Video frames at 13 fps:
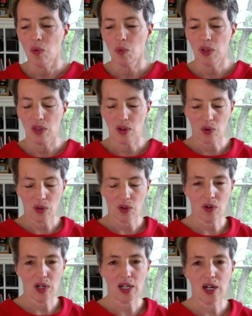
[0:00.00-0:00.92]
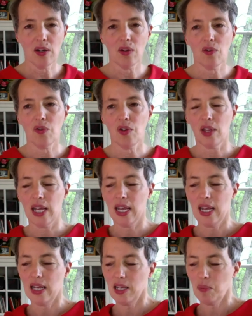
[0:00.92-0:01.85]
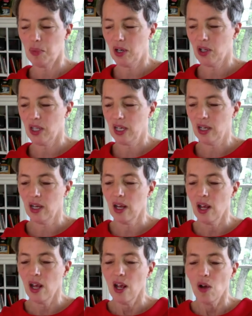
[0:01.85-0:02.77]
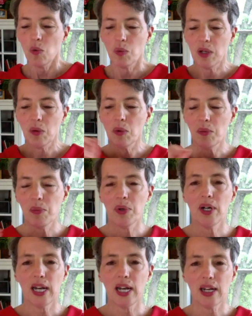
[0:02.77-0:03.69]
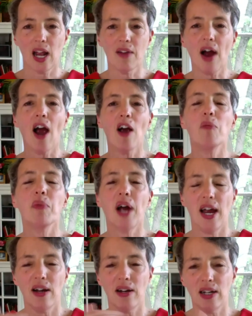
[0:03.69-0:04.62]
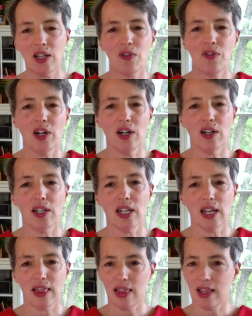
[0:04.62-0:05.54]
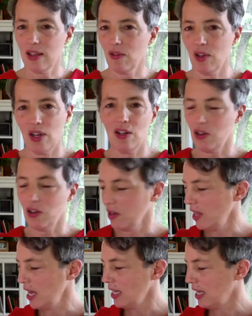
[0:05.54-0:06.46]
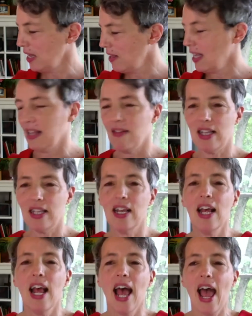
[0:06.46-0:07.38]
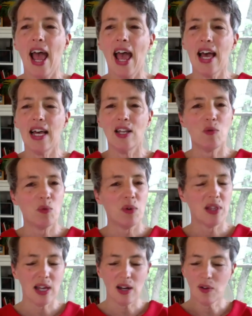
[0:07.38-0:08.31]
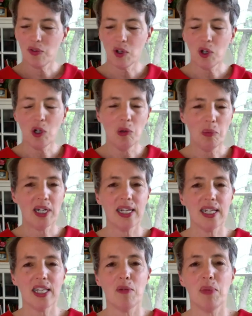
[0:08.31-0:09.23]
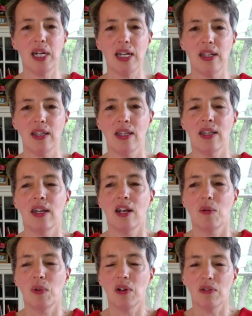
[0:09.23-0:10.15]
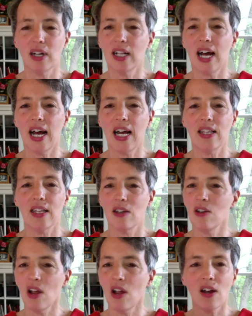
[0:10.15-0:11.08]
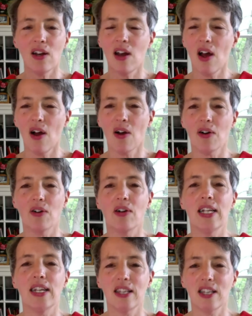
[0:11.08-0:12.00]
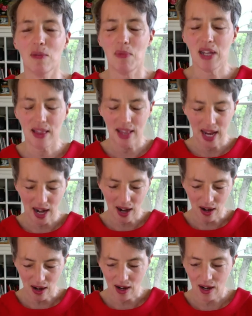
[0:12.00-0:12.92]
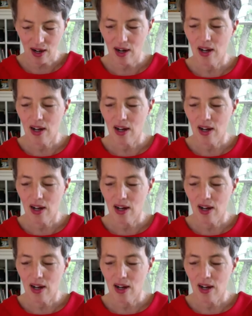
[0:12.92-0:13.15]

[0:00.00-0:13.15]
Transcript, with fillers: with the older adult for the handy person, we would put kind of our priorities first, like you need to do this and this and this. And within a few participants, we realized, no, no, no, it needs to be their